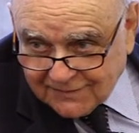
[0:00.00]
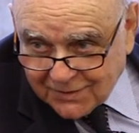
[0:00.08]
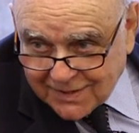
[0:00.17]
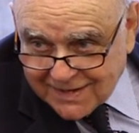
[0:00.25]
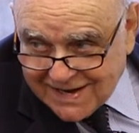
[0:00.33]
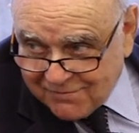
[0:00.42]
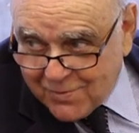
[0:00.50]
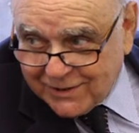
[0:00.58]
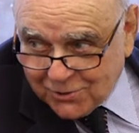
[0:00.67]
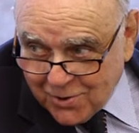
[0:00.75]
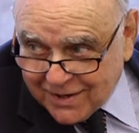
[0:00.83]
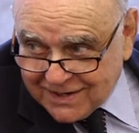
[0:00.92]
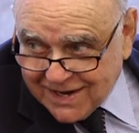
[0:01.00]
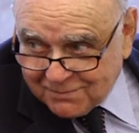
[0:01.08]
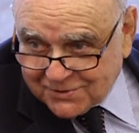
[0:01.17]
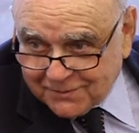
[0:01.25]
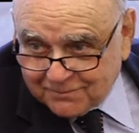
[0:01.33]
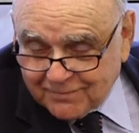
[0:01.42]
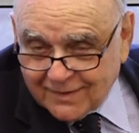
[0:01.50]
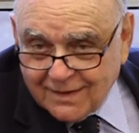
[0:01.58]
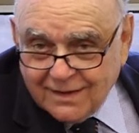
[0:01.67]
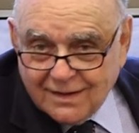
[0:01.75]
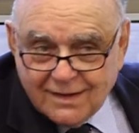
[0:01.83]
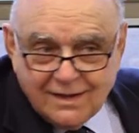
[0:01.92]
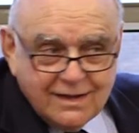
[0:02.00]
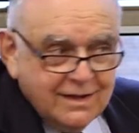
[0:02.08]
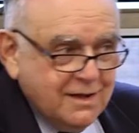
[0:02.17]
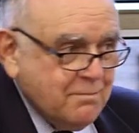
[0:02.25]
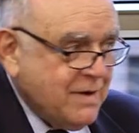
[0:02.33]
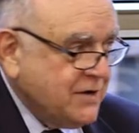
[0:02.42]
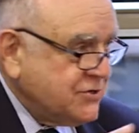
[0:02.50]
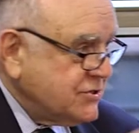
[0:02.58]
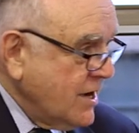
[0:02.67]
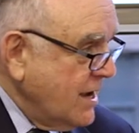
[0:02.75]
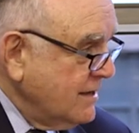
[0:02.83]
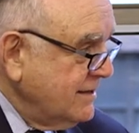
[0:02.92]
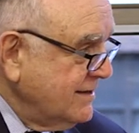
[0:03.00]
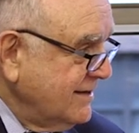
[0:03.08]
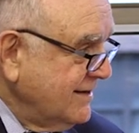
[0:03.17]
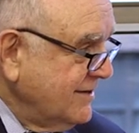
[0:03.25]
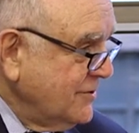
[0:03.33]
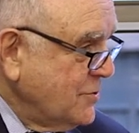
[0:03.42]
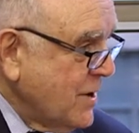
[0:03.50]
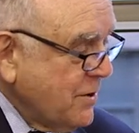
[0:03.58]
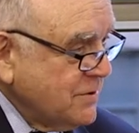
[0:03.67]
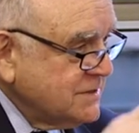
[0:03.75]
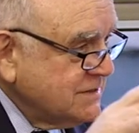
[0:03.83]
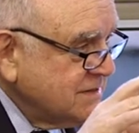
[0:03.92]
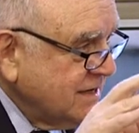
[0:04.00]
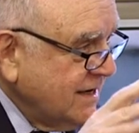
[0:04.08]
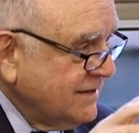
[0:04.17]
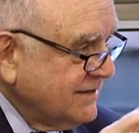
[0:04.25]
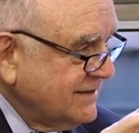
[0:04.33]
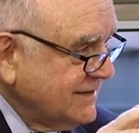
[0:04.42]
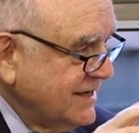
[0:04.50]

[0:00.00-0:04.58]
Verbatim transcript: Okay, never went long an option. My son, who I was, uh,